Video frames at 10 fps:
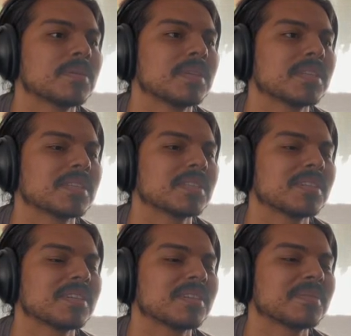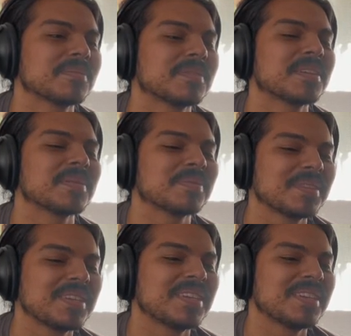he looked. To the uh, open yeah.
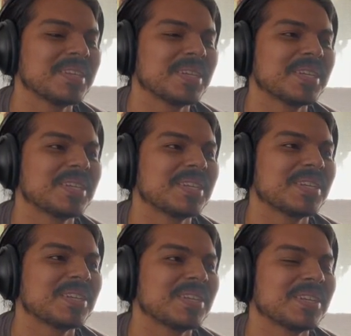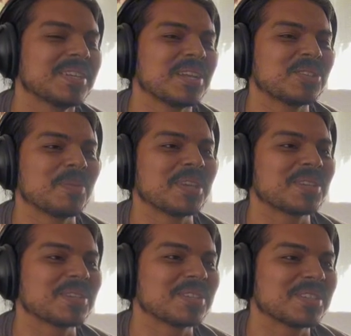road. Yeah, to make
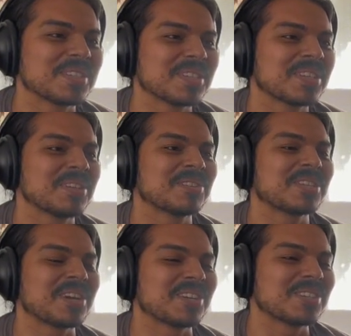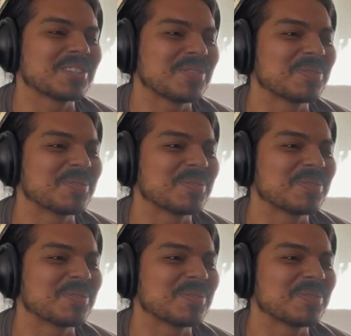his to guilty conscience even